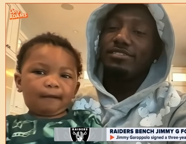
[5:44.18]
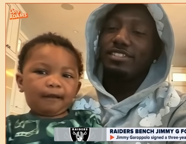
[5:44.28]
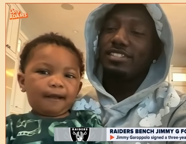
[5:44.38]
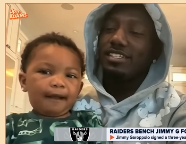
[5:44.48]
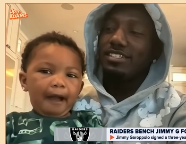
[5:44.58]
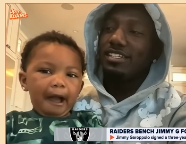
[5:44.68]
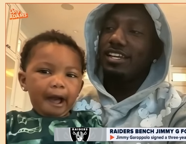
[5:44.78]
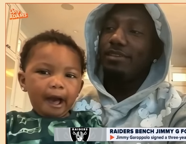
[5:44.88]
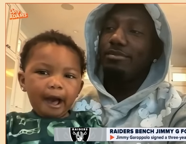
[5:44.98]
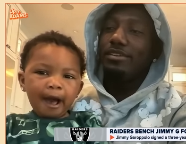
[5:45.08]
Speaker 1: Davante is
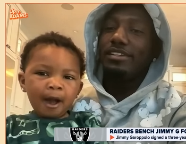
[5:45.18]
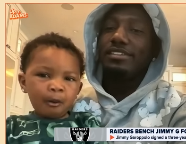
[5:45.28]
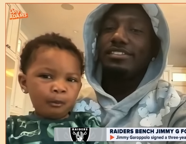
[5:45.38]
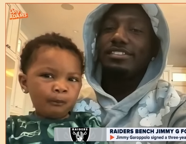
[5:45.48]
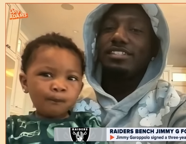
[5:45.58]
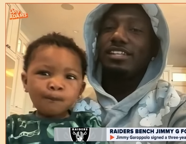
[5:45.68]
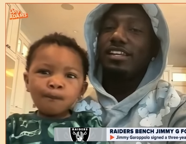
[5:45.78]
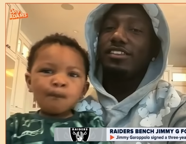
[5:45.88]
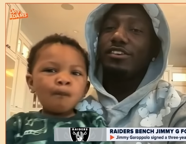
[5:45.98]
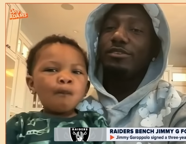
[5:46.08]
unhappy and this,
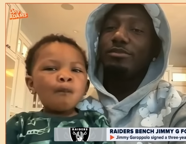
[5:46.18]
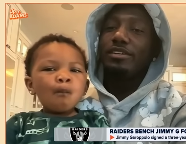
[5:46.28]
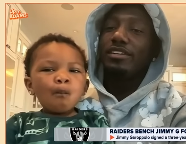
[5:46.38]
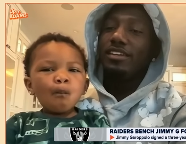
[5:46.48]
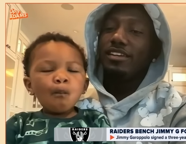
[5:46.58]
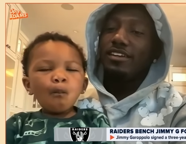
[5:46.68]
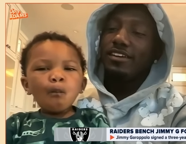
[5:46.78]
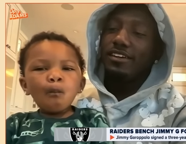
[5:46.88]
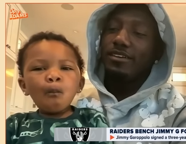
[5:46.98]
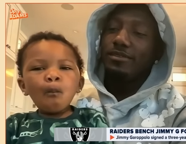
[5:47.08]
that, and third, but
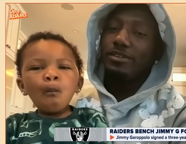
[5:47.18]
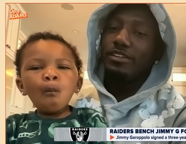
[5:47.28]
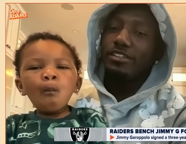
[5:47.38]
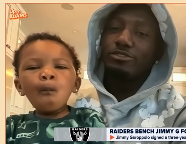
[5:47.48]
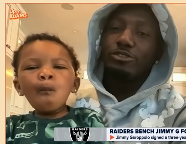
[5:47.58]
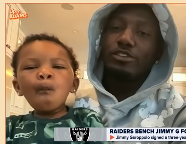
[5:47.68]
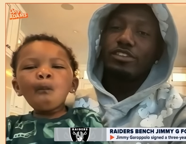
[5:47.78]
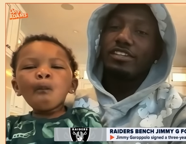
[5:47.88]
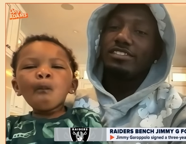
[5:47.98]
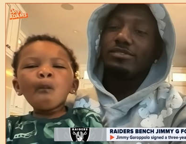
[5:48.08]
we only
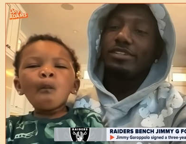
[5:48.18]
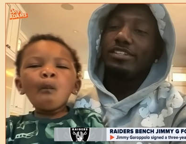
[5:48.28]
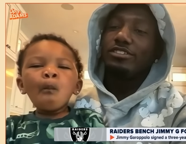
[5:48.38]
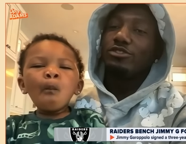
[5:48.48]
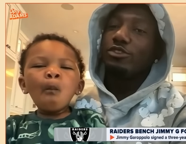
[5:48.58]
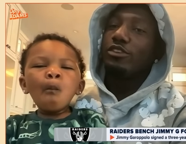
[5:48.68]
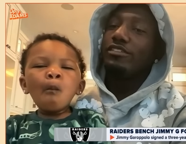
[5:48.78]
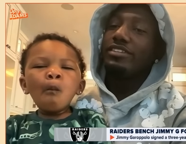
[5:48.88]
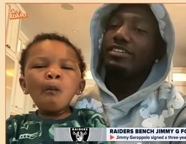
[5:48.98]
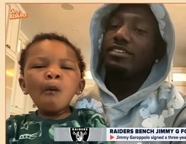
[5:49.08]
control the things that we can
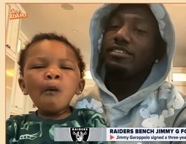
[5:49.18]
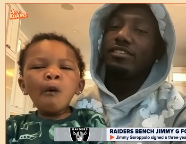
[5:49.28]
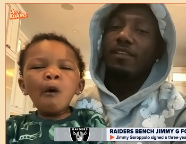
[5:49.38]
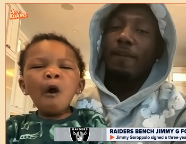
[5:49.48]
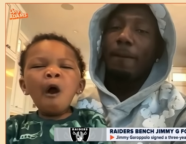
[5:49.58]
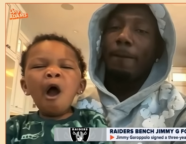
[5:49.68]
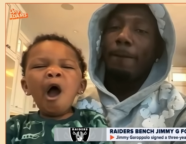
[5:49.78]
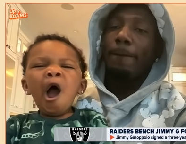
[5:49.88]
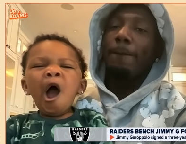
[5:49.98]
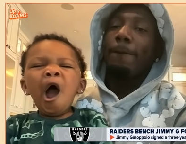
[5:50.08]
control over here.
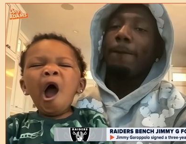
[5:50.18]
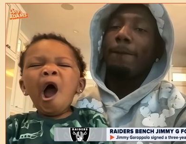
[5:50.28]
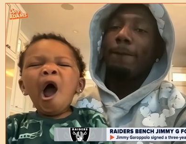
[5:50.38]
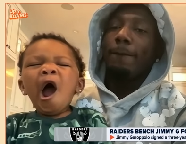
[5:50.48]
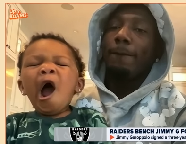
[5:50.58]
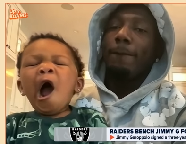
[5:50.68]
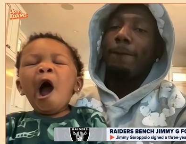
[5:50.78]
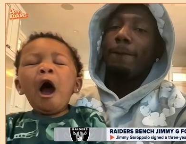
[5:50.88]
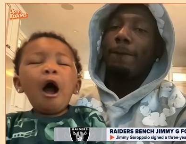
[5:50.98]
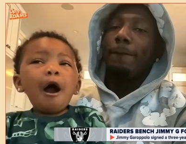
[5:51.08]

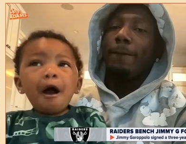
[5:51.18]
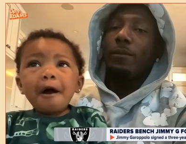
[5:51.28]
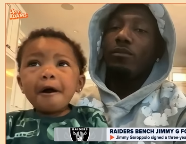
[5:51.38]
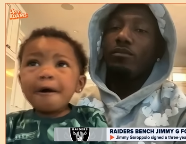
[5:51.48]
Speaker 2: And how's it going? Because